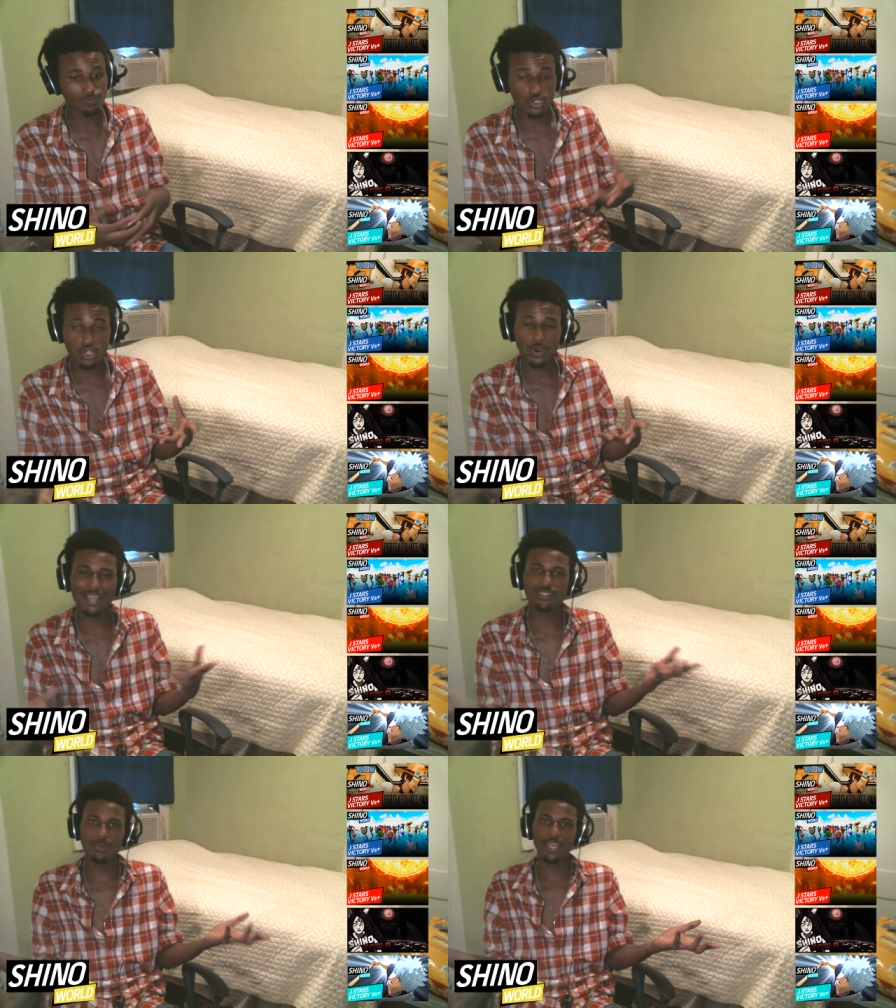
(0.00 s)
you know, I
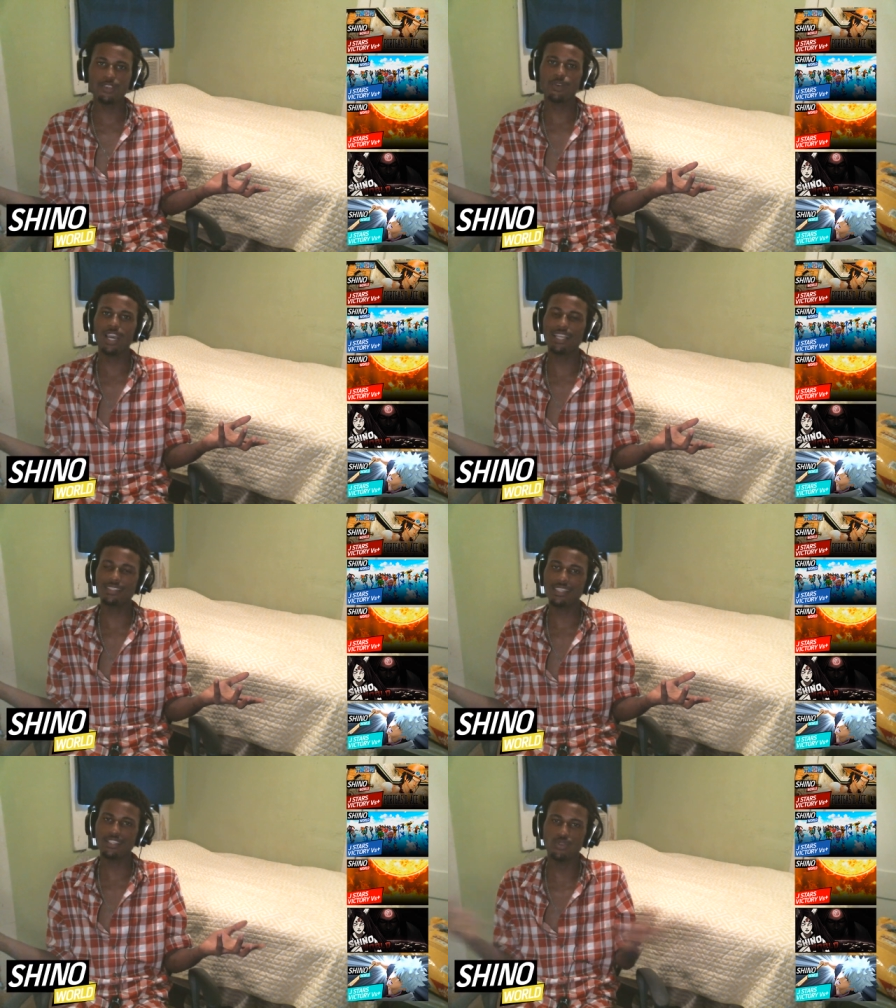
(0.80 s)
supply you
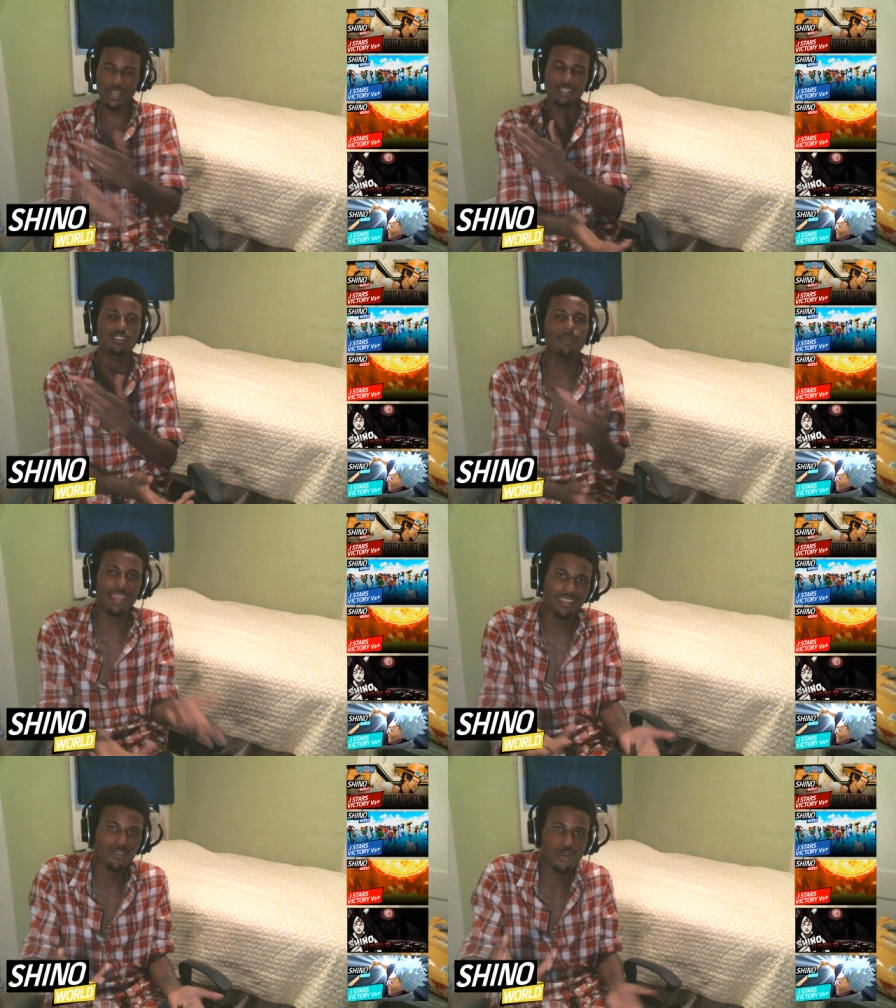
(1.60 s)
content, you guys
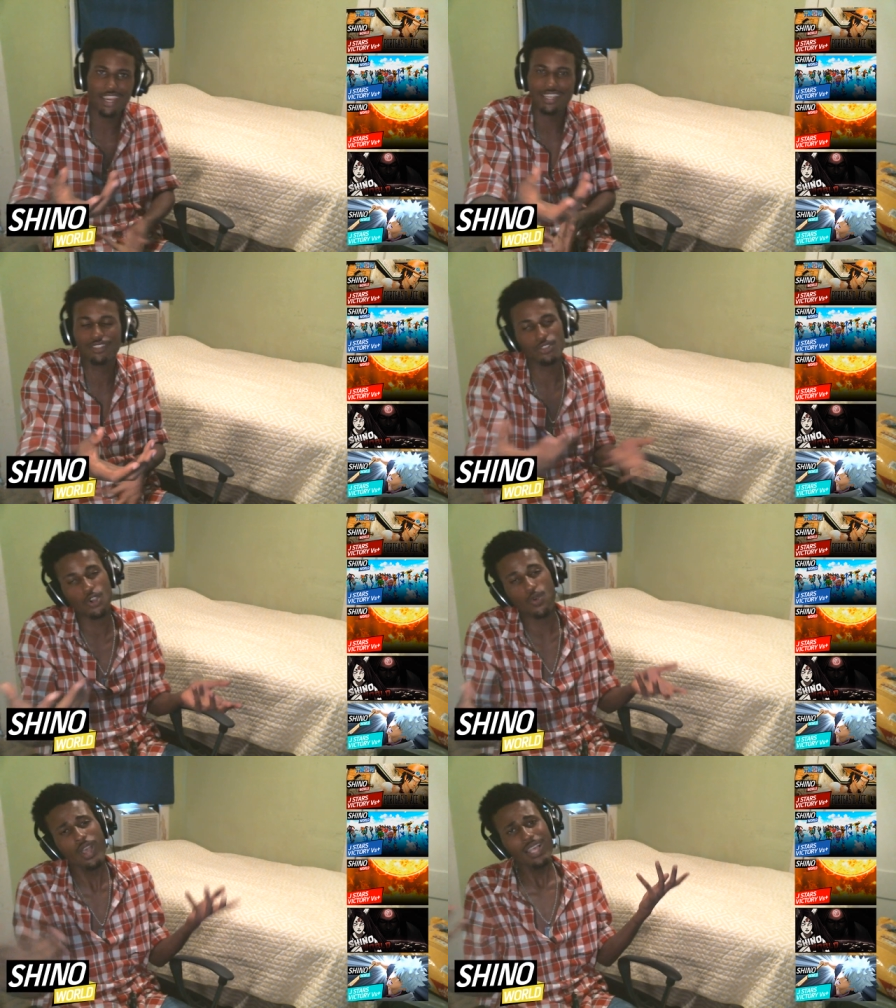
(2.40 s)
demand it, right? So